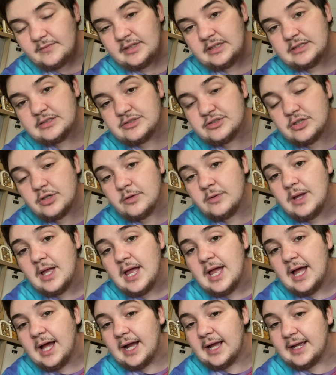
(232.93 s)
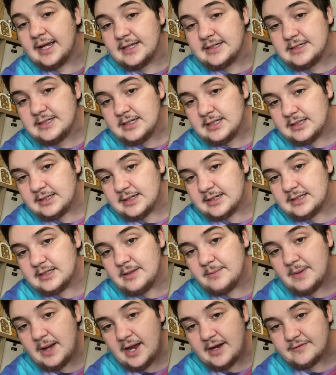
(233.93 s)
So I had to collect
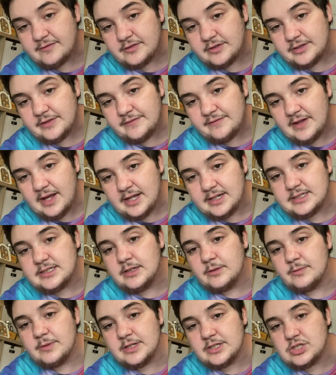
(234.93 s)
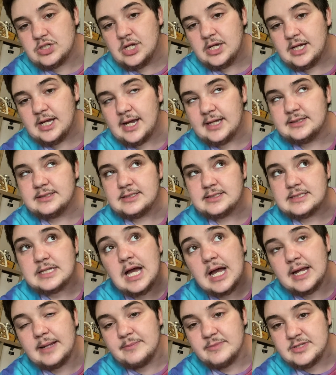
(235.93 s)
them after the fact, which at the
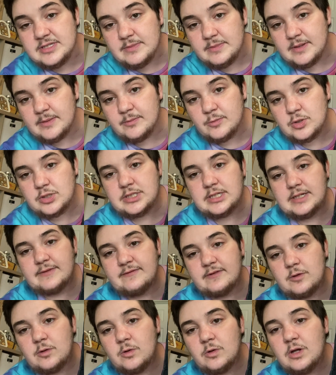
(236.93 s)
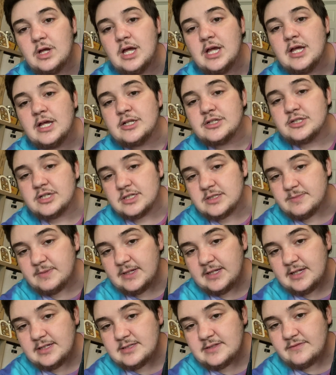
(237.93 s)
time was a bit more difficult just
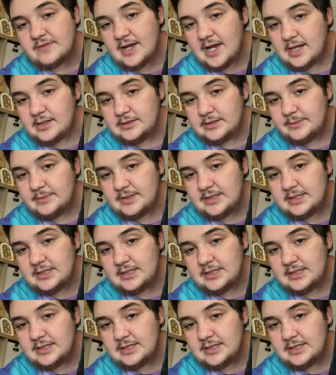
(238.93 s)
because of how limited